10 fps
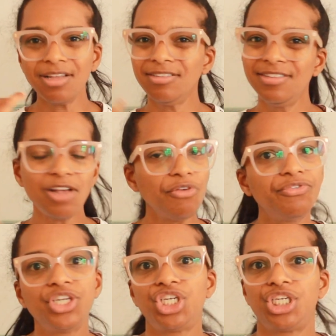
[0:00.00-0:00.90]

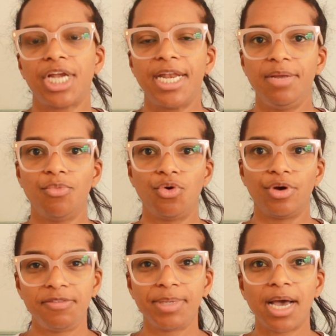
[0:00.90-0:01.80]
selfish
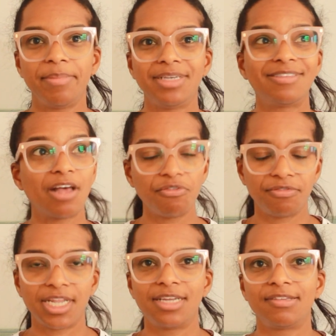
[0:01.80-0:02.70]
anymore. He's becoming
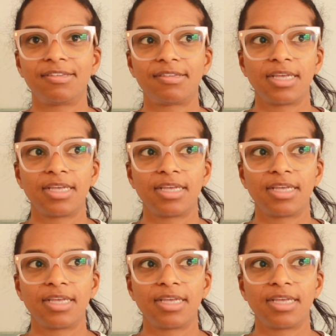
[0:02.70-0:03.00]
selfless.